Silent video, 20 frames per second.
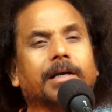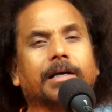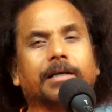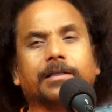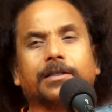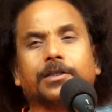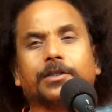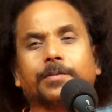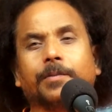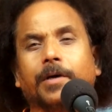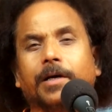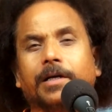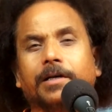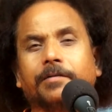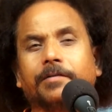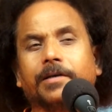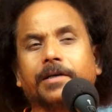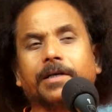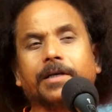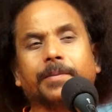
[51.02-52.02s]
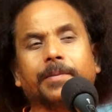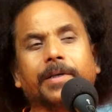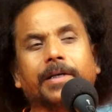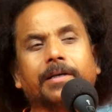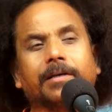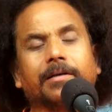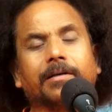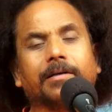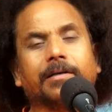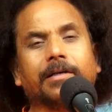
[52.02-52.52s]
And this body will
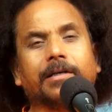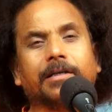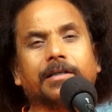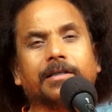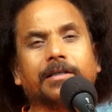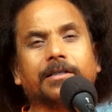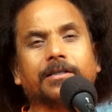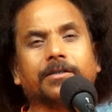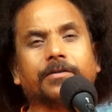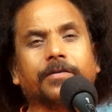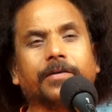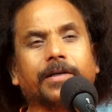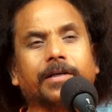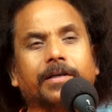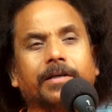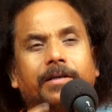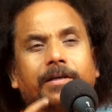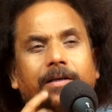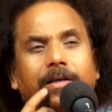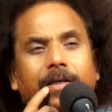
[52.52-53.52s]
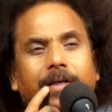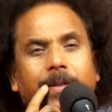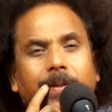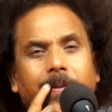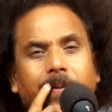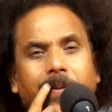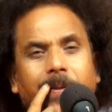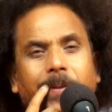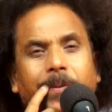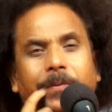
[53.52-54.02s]
remain in this way.
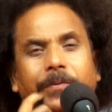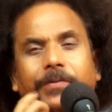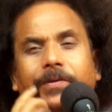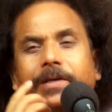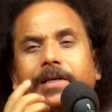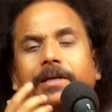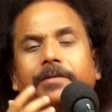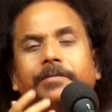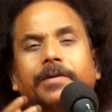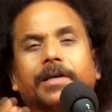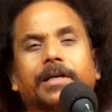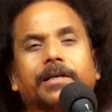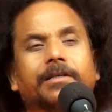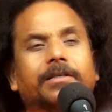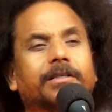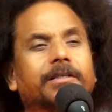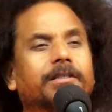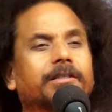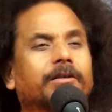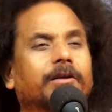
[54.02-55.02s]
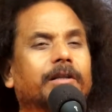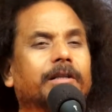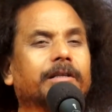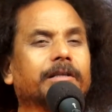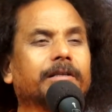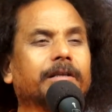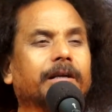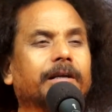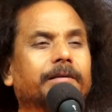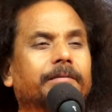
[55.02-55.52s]
Then fear will exist all
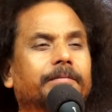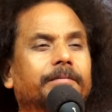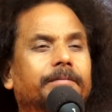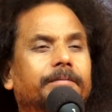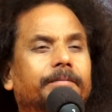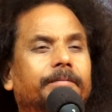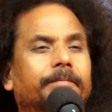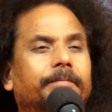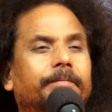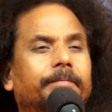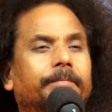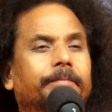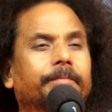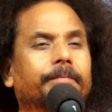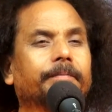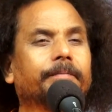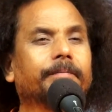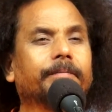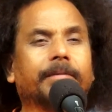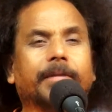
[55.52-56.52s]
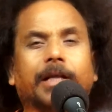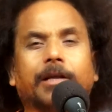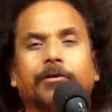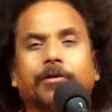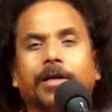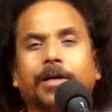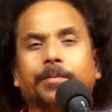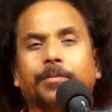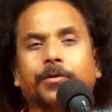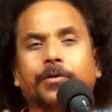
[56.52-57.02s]
the time. Then
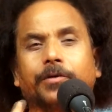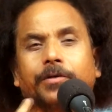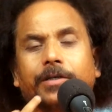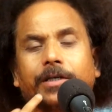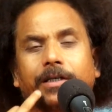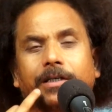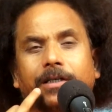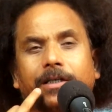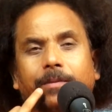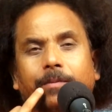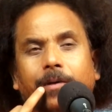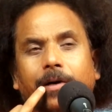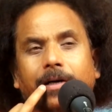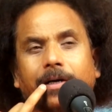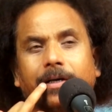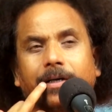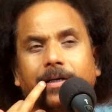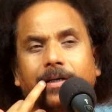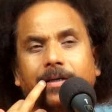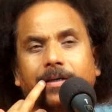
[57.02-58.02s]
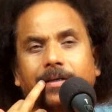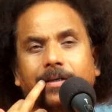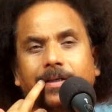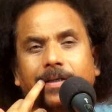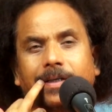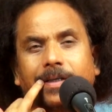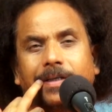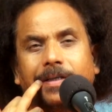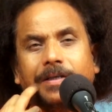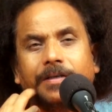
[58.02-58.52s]
we have to change the body.
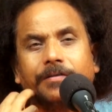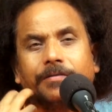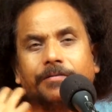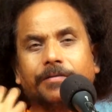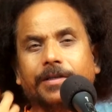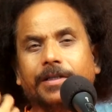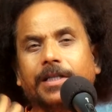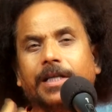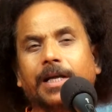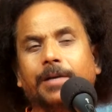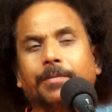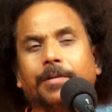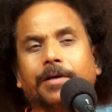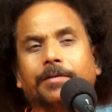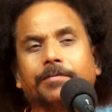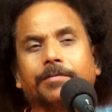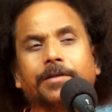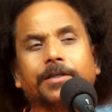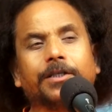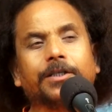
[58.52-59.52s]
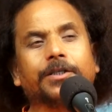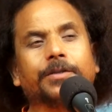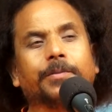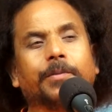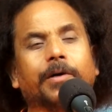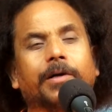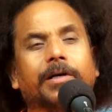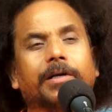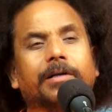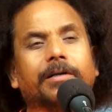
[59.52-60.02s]
With the help of this
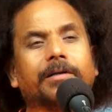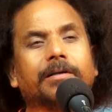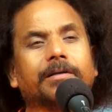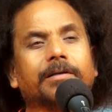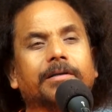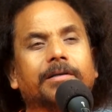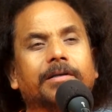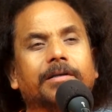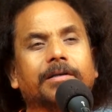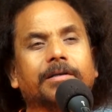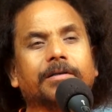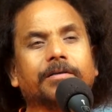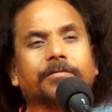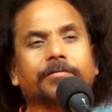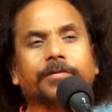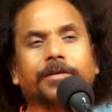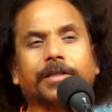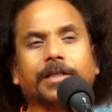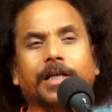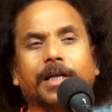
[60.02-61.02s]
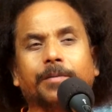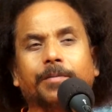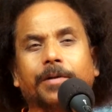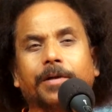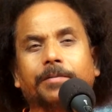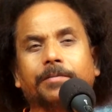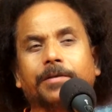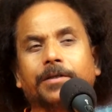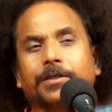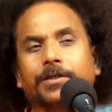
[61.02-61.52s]
body, with the help
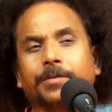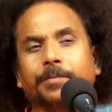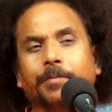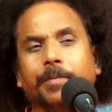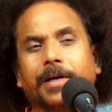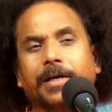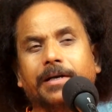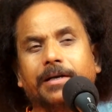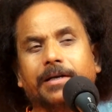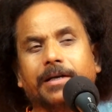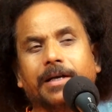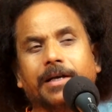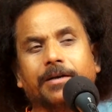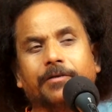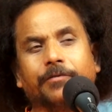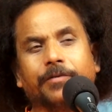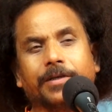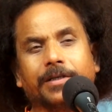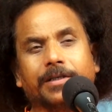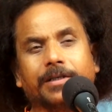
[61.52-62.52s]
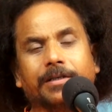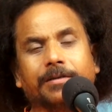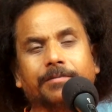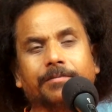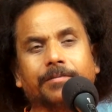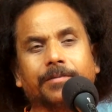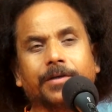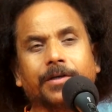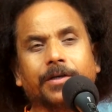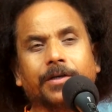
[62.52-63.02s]
of this mind and
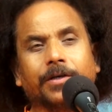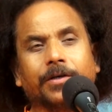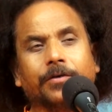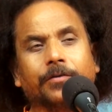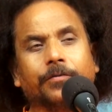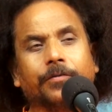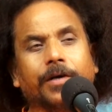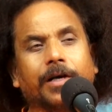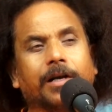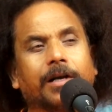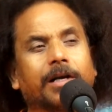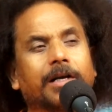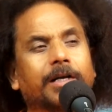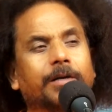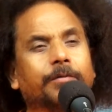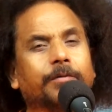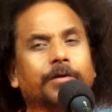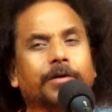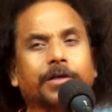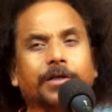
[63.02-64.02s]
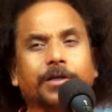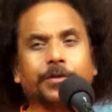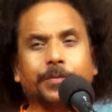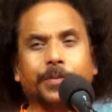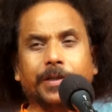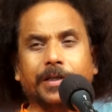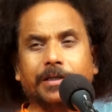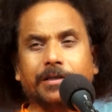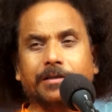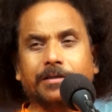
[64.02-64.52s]
wisdom, we are not able
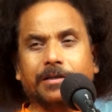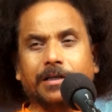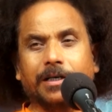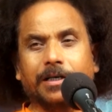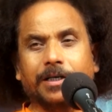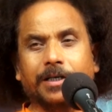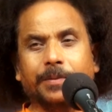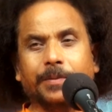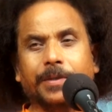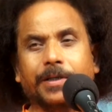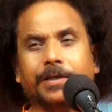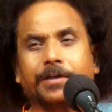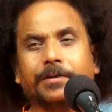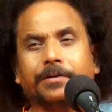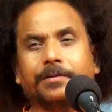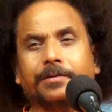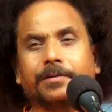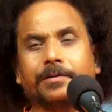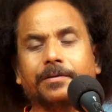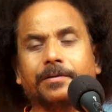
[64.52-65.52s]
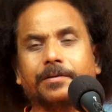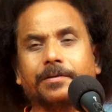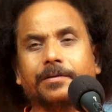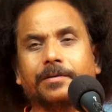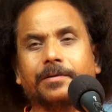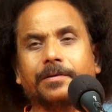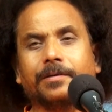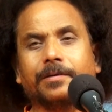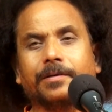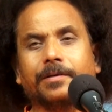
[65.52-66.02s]
experience ultimate truth.
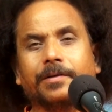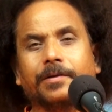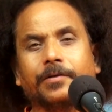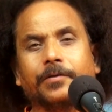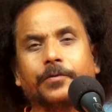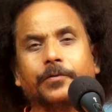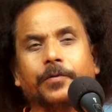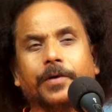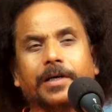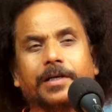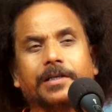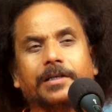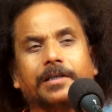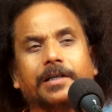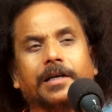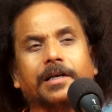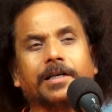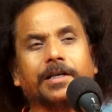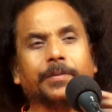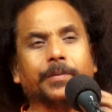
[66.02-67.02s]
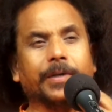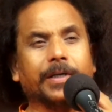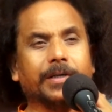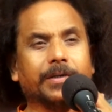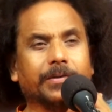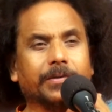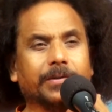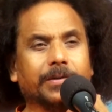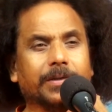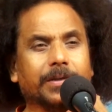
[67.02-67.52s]
What is the
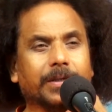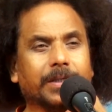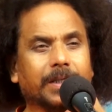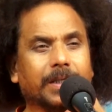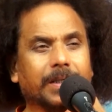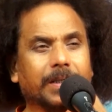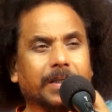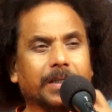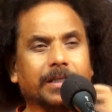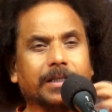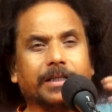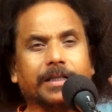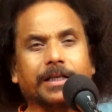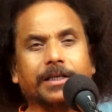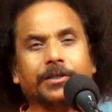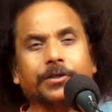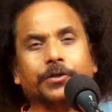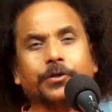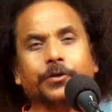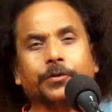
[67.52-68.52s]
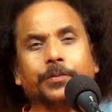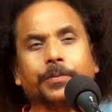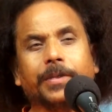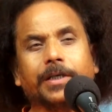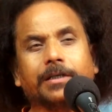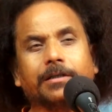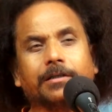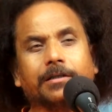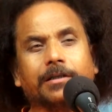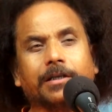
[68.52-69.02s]
ultimate truth? There is no
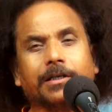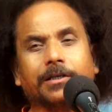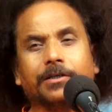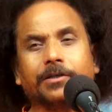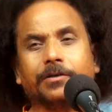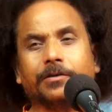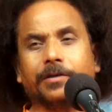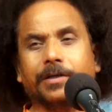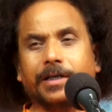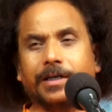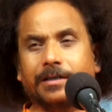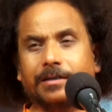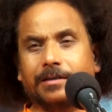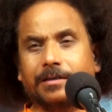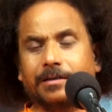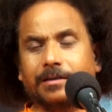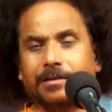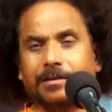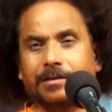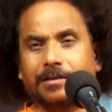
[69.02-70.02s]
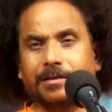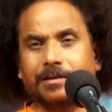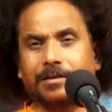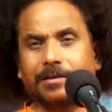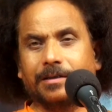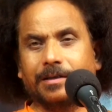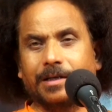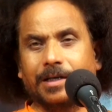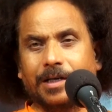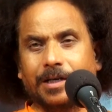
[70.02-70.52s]
birth, there is no death.
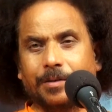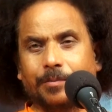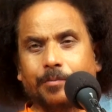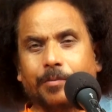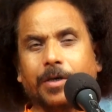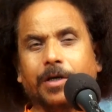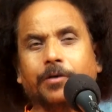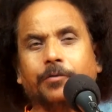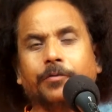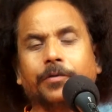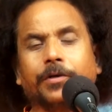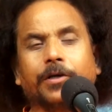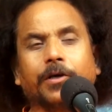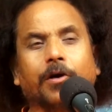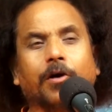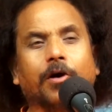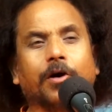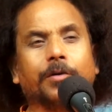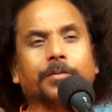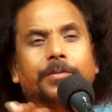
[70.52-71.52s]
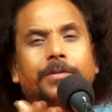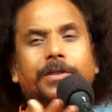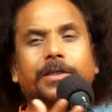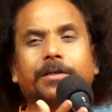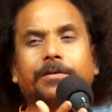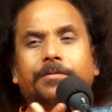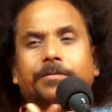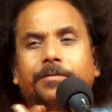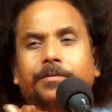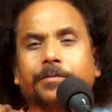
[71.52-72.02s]
But we
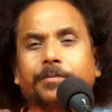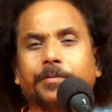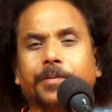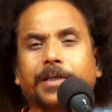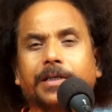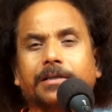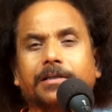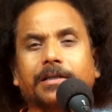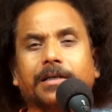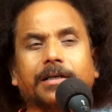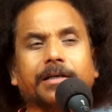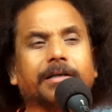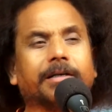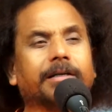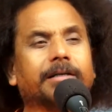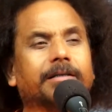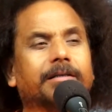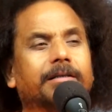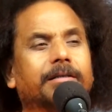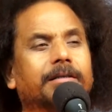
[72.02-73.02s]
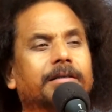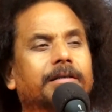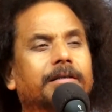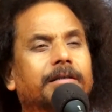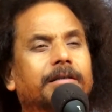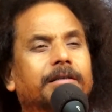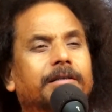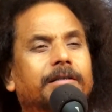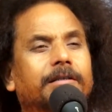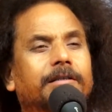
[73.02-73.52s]
observe birth and death.
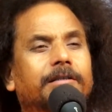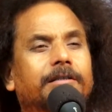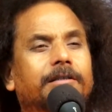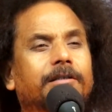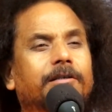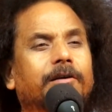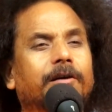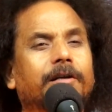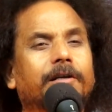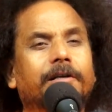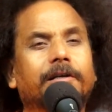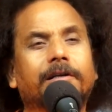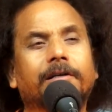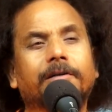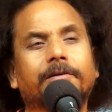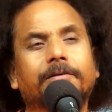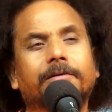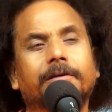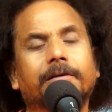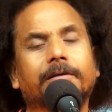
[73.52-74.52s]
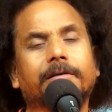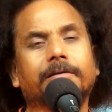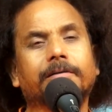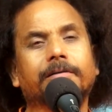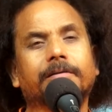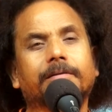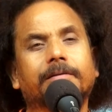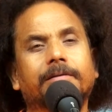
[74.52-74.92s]
This is called illusion.